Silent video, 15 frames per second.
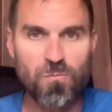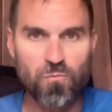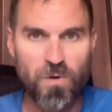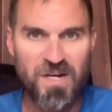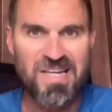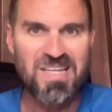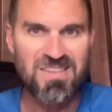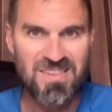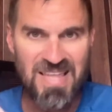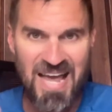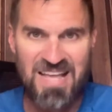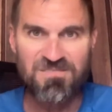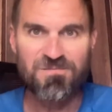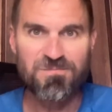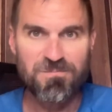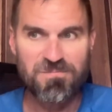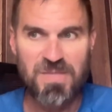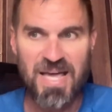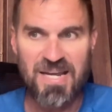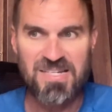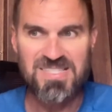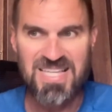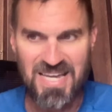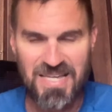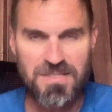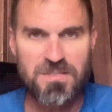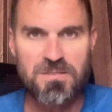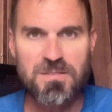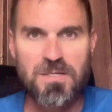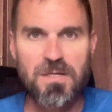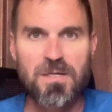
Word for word: running at that that intense.